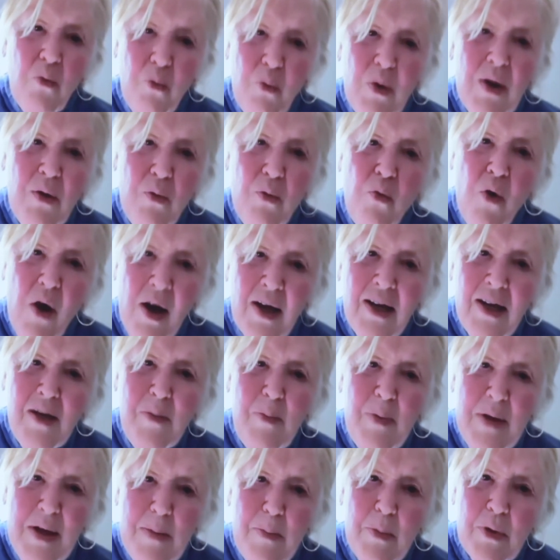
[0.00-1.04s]
we wanted
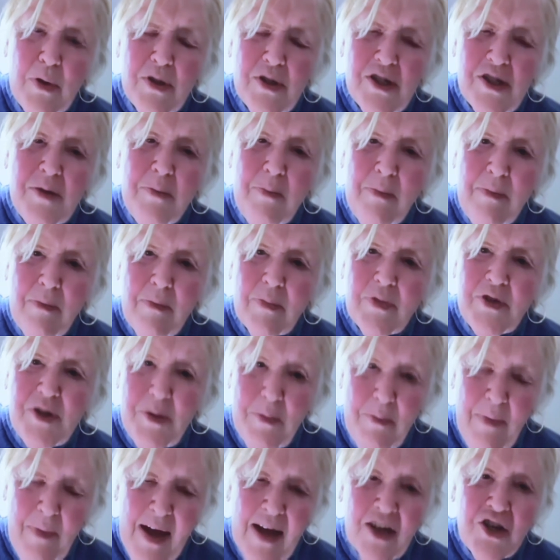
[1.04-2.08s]
people to
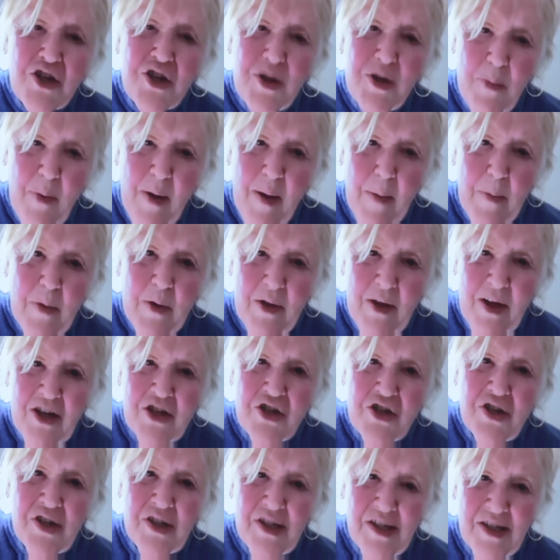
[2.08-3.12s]
match the
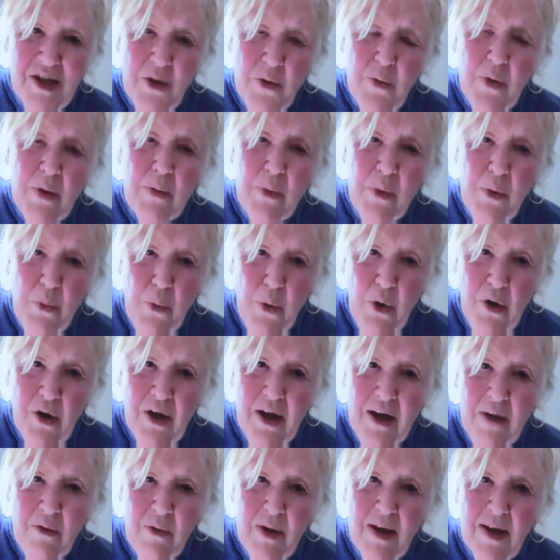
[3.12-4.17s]
populations that we were
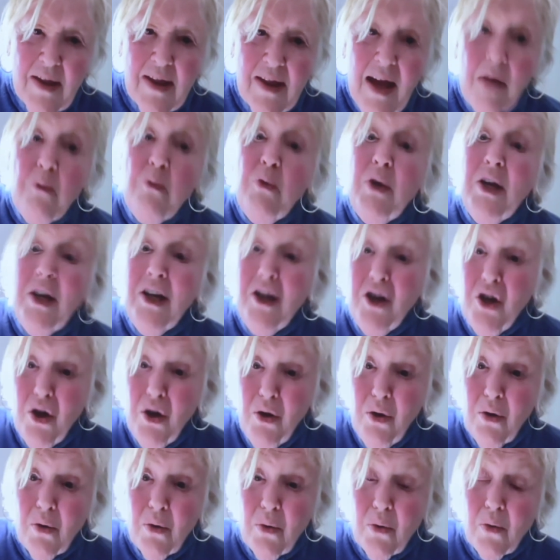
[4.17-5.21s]
working with. And we
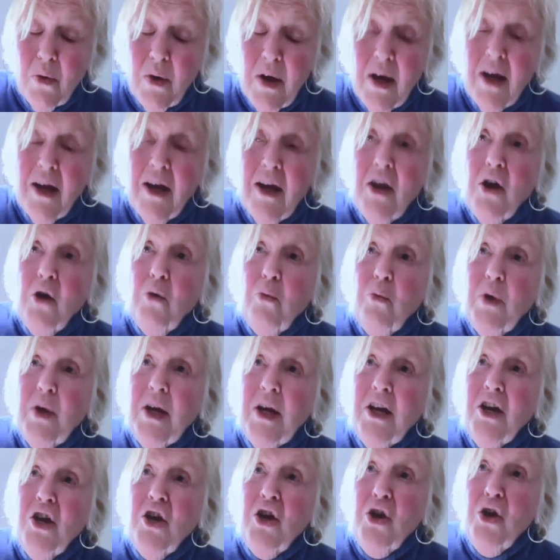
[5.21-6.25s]

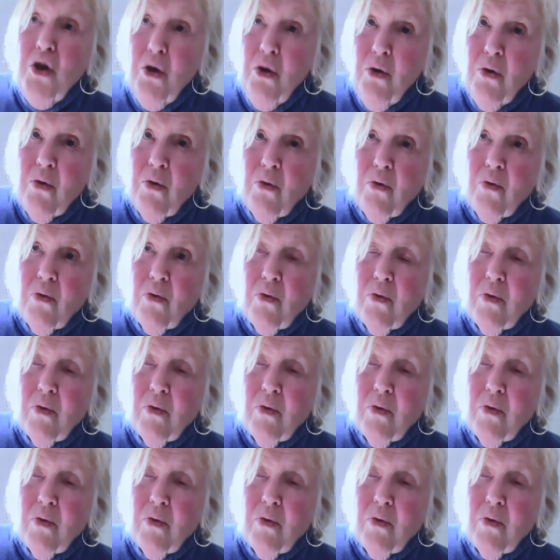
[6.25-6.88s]
knew